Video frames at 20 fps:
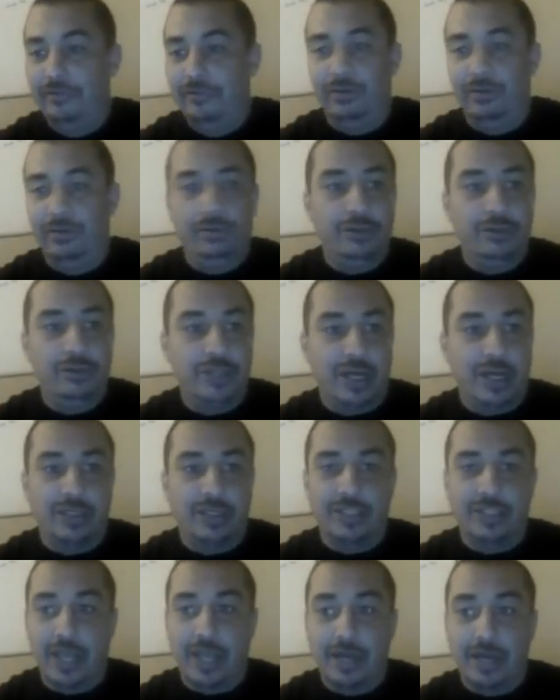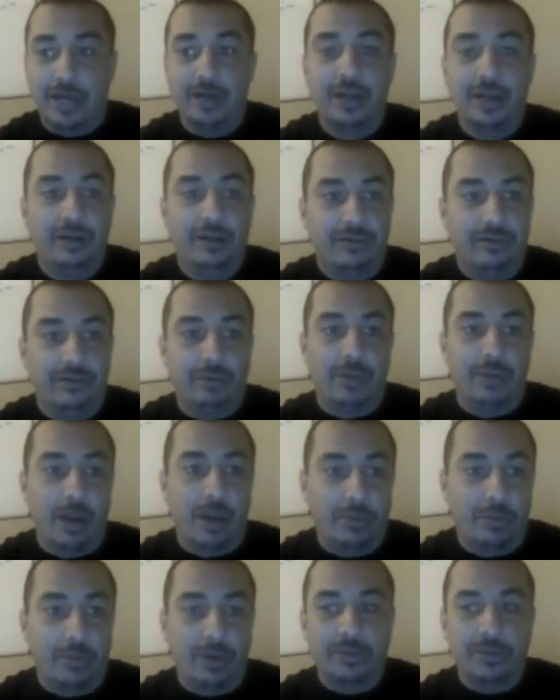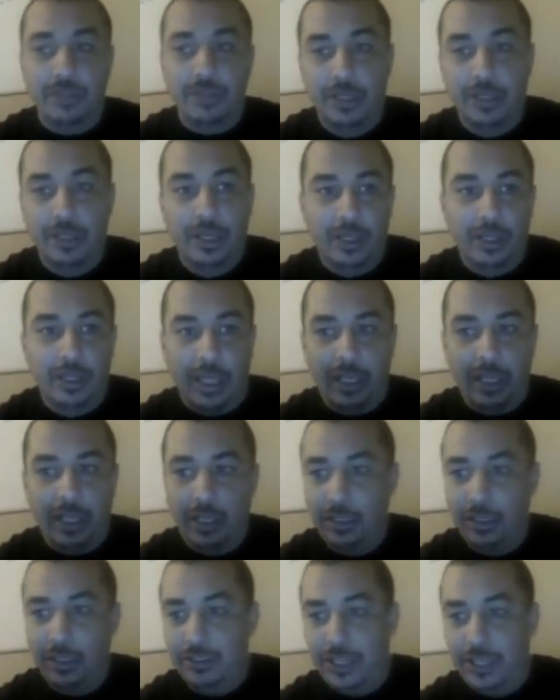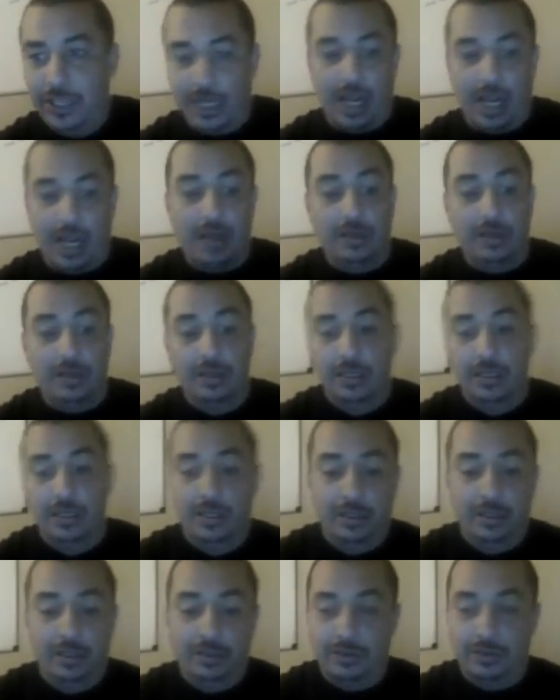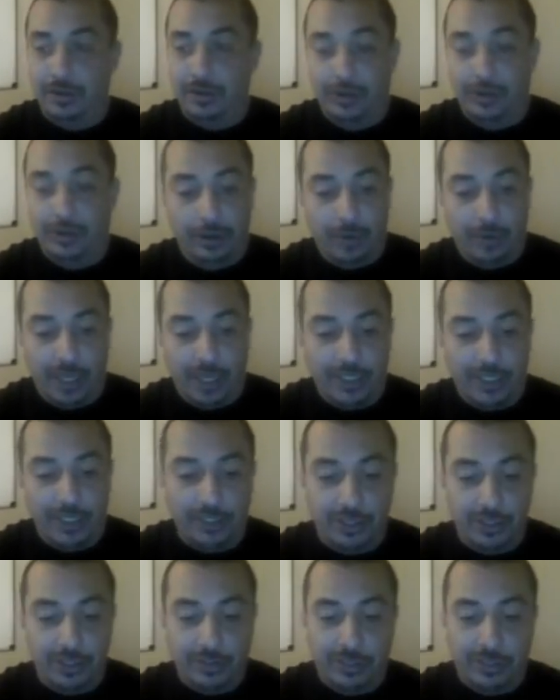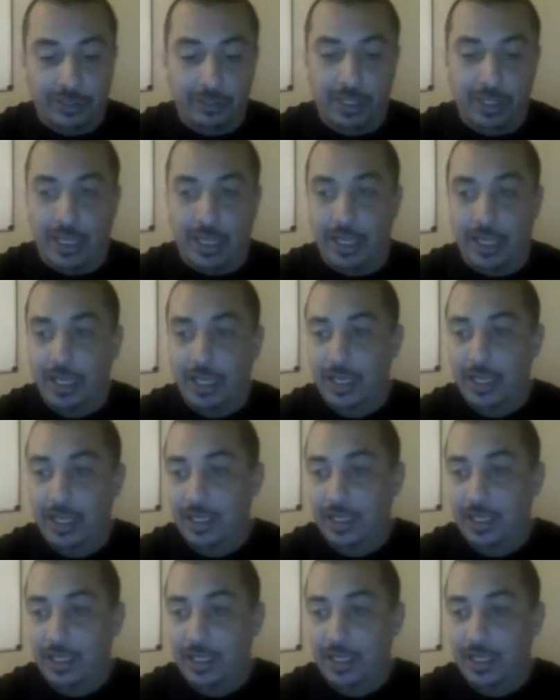if you shall desire for a blog post. Like check out. So you write a description and be like,